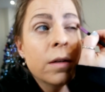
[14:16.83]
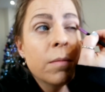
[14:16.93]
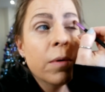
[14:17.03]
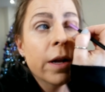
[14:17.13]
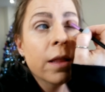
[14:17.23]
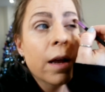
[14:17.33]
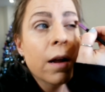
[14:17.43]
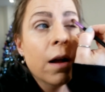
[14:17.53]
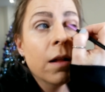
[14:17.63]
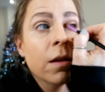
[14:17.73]
to bring that
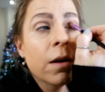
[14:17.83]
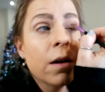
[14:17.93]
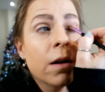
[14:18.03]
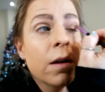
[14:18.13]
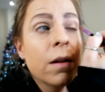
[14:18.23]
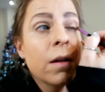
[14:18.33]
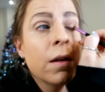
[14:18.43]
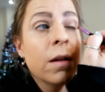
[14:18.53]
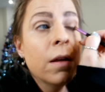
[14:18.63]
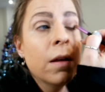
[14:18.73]
color
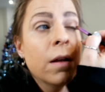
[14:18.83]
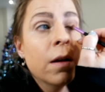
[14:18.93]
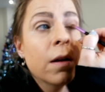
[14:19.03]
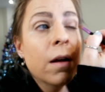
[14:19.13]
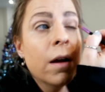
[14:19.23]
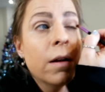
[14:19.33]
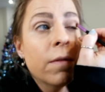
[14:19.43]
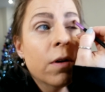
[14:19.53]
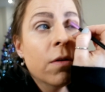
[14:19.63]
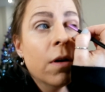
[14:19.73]
kind of
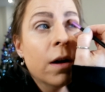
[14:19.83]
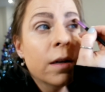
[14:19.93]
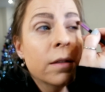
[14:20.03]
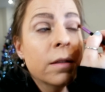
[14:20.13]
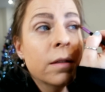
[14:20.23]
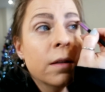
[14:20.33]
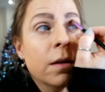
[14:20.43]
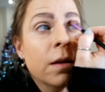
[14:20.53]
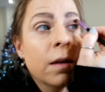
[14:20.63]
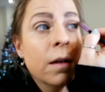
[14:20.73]
across
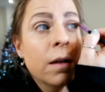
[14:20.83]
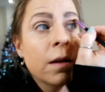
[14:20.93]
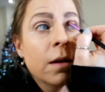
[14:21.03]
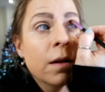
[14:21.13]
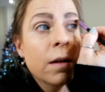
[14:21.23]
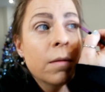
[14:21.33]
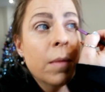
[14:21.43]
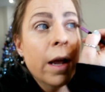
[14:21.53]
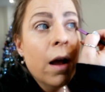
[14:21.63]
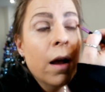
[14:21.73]

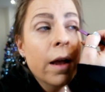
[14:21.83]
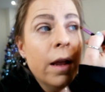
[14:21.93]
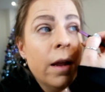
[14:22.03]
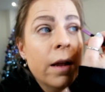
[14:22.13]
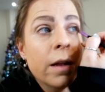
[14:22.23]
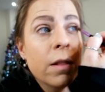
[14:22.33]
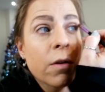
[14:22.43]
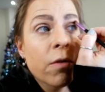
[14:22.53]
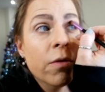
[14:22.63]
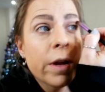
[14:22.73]
my eye in the
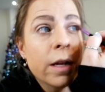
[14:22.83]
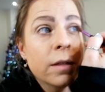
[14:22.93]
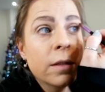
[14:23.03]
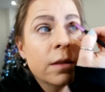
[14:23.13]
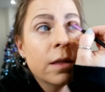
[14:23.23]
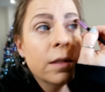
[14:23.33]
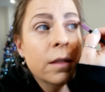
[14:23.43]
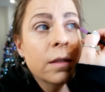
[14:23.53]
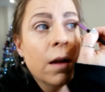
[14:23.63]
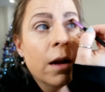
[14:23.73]
crease. This
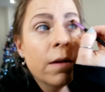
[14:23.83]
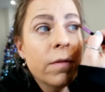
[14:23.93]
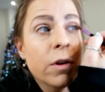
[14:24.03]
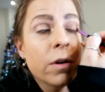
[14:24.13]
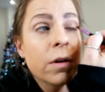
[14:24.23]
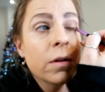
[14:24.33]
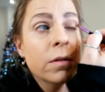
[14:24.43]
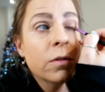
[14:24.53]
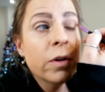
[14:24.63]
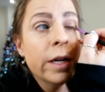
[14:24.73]
is kind of your
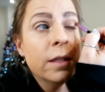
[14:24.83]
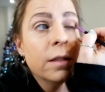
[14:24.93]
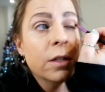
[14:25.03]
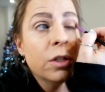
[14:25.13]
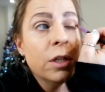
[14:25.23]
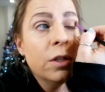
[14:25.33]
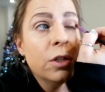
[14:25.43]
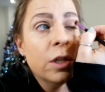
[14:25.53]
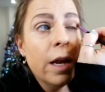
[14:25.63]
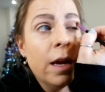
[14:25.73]
transition
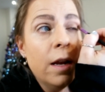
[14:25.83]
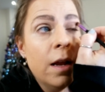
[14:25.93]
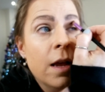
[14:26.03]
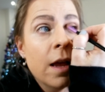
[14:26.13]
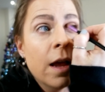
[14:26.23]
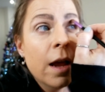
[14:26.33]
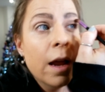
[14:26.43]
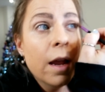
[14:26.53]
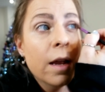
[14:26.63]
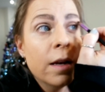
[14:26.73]
shade,
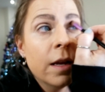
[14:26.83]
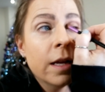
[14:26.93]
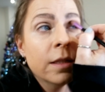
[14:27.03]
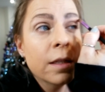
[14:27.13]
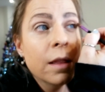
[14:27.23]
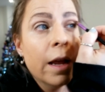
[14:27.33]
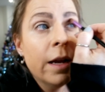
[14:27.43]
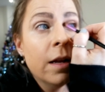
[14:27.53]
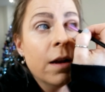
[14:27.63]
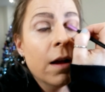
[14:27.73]
and it's
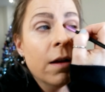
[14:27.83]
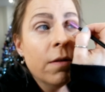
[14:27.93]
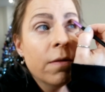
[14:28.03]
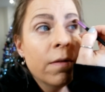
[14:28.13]
light enough.